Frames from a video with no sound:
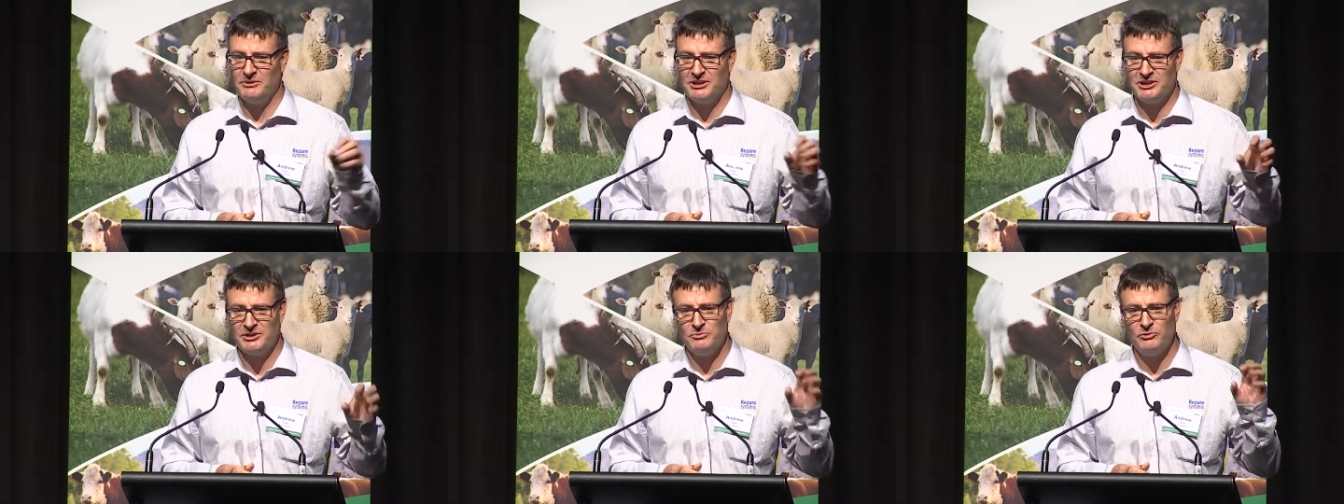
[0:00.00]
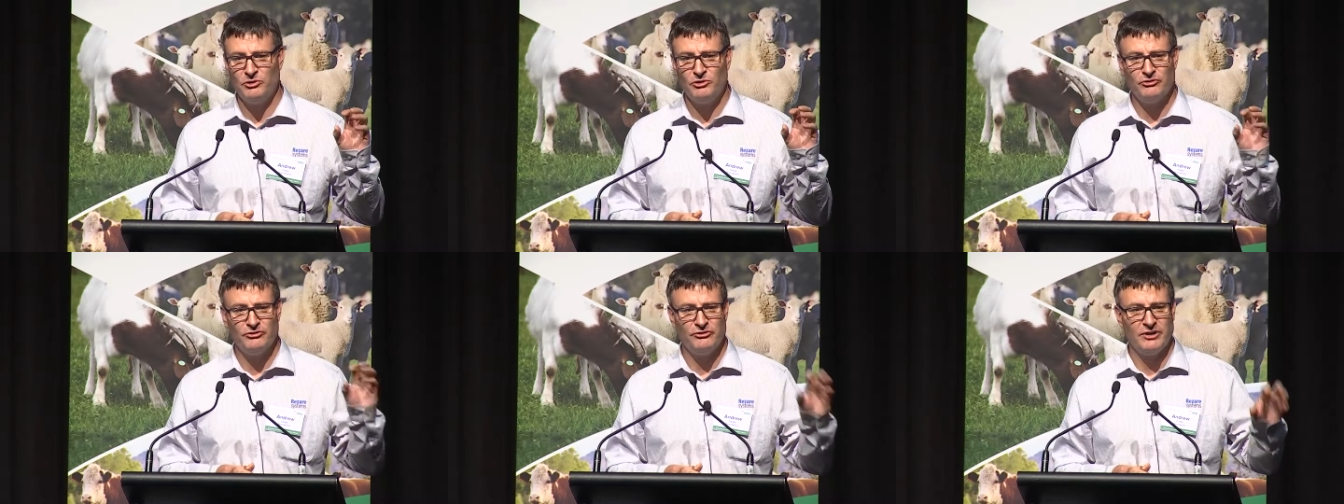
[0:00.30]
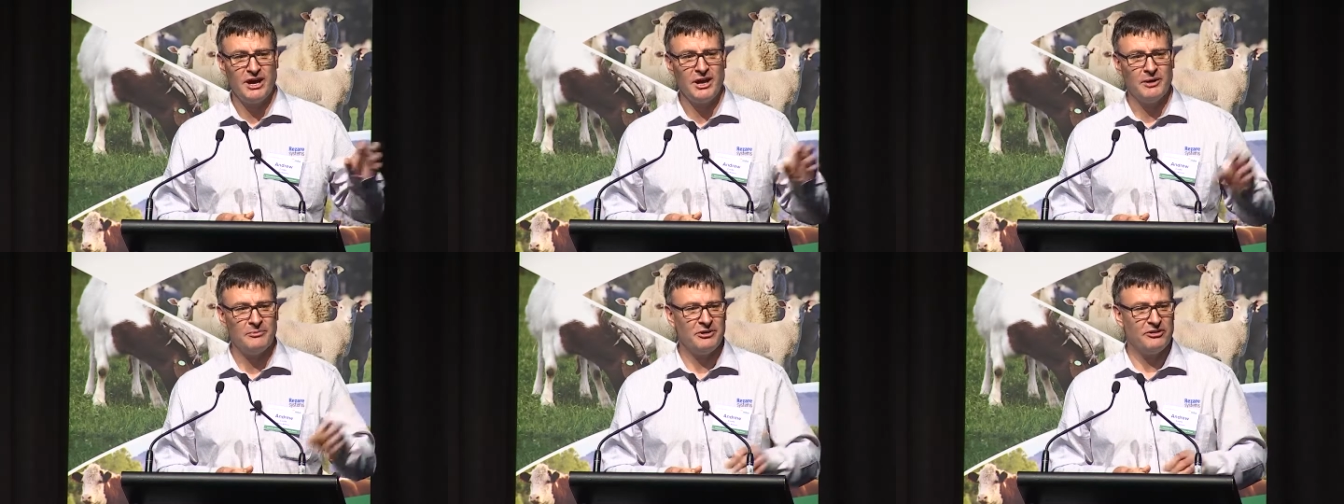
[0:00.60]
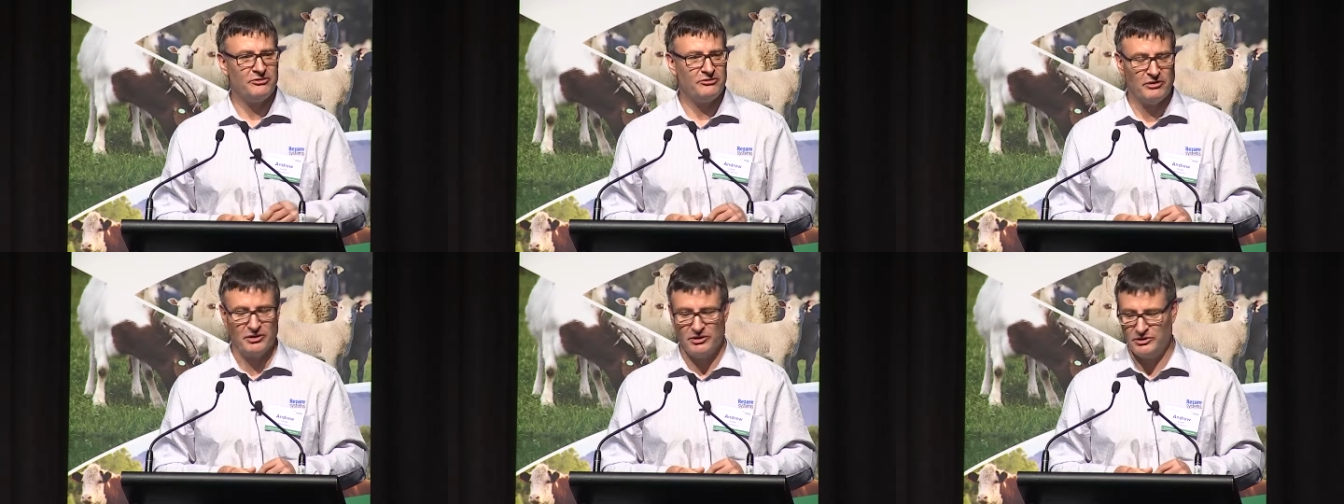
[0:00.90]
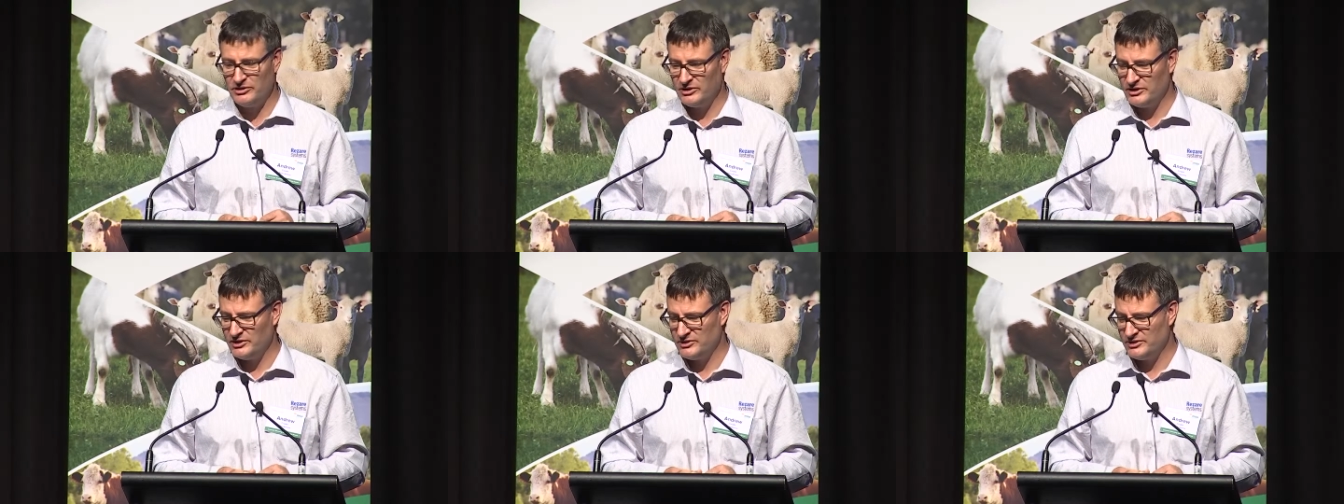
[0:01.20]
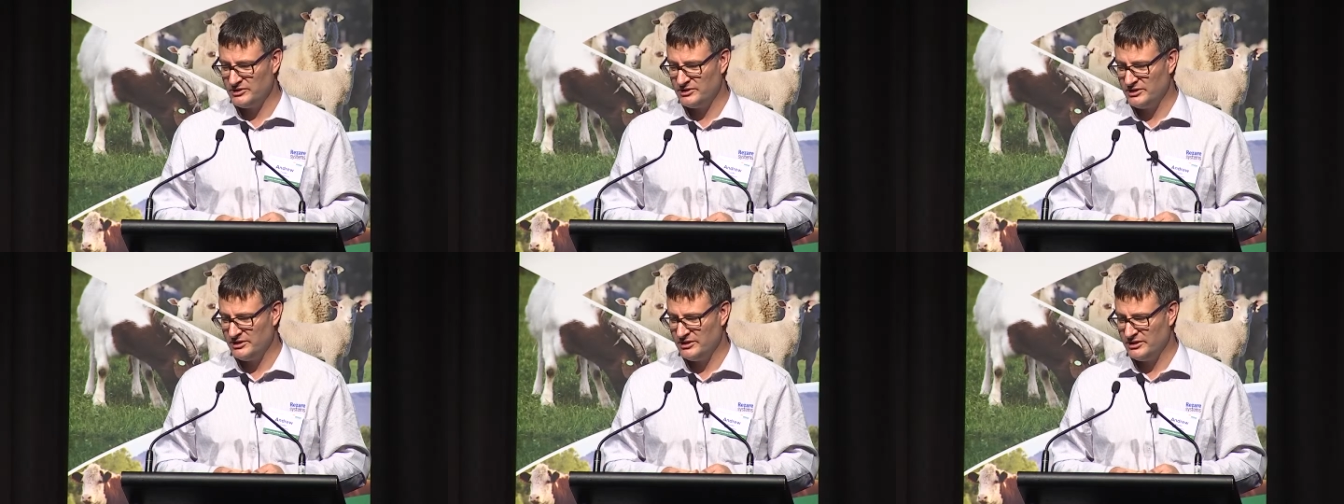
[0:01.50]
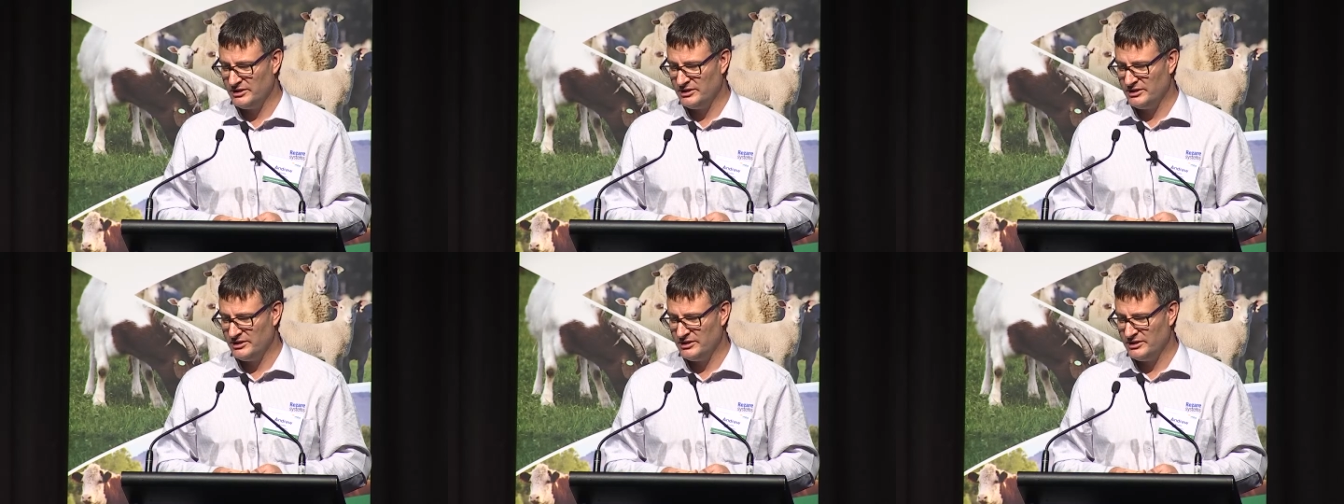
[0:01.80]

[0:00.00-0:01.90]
much more farmer focused.